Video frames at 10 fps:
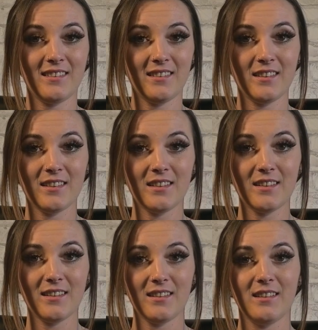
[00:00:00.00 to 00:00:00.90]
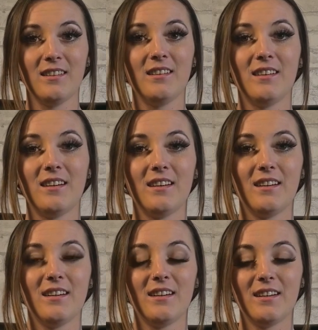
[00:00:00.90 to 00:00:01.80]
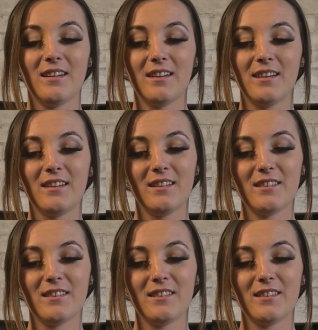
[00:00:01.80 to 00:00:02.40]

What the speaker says: (no one is talking)